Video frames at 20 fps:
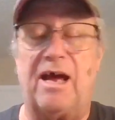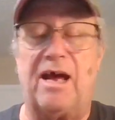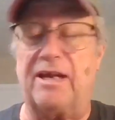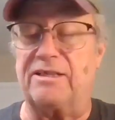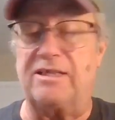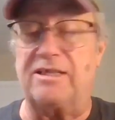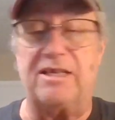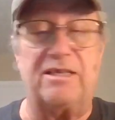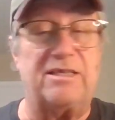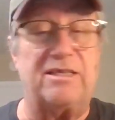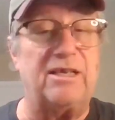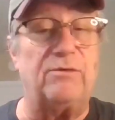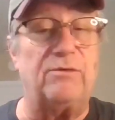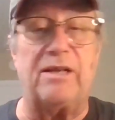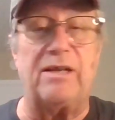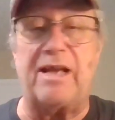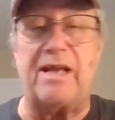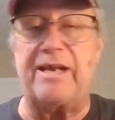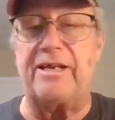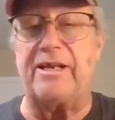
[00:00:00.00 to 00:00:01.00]
D&D
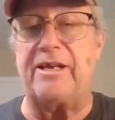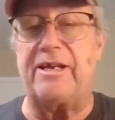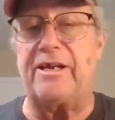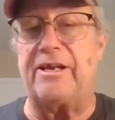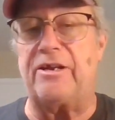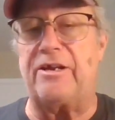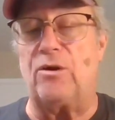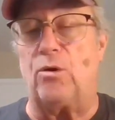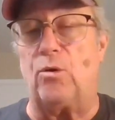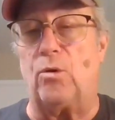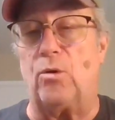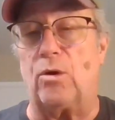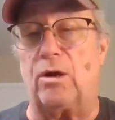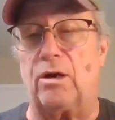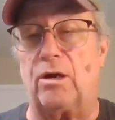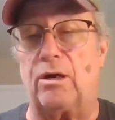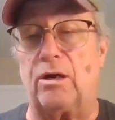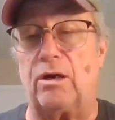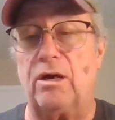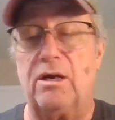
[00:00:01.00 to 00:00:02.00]
related
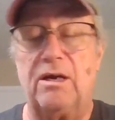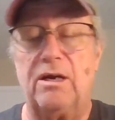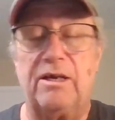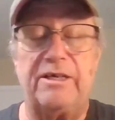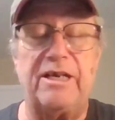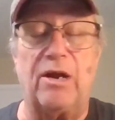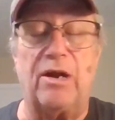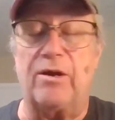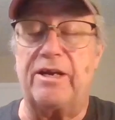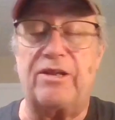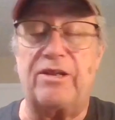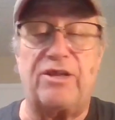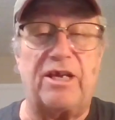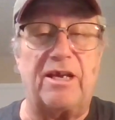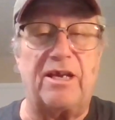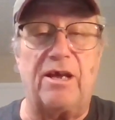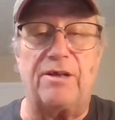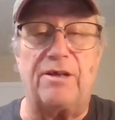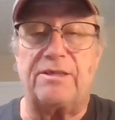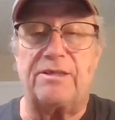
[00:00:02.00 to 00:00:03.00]
or anything
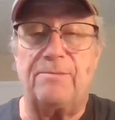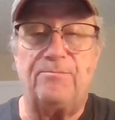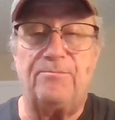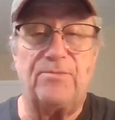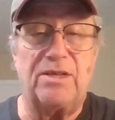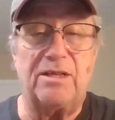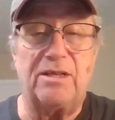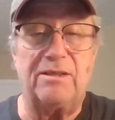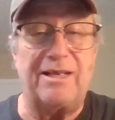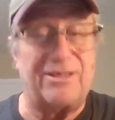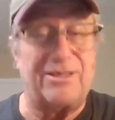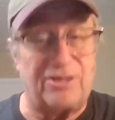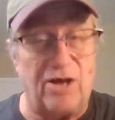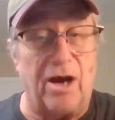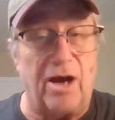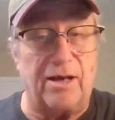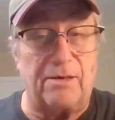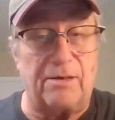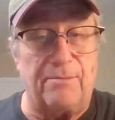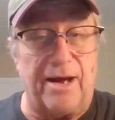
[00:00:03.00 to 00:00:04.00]
else, let's
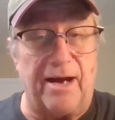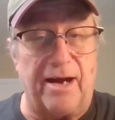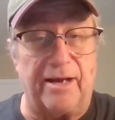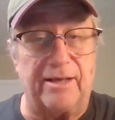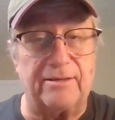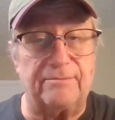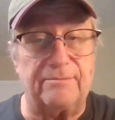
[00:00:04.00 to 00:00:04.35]
talk about it.